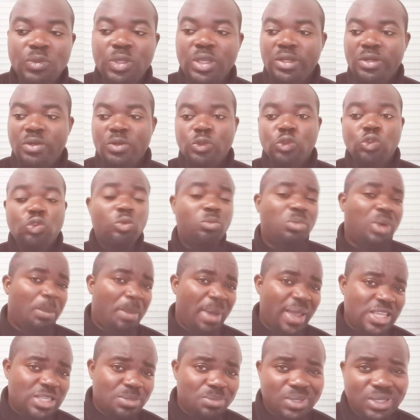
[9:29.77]
You know,
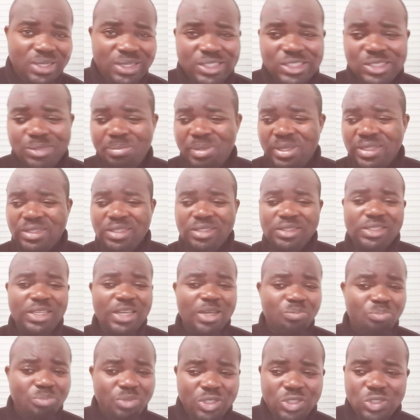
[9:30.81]
Tubaba is being respected.
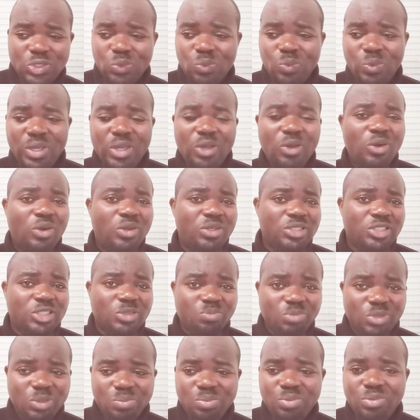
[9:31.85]
Yeah, P-Square, all
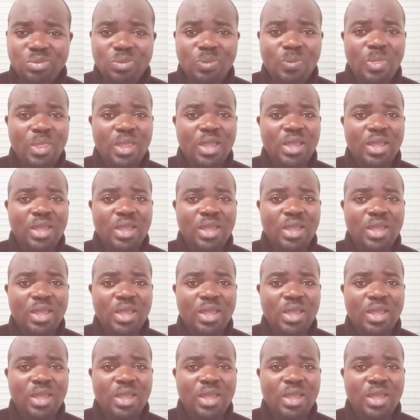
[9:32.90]
these people.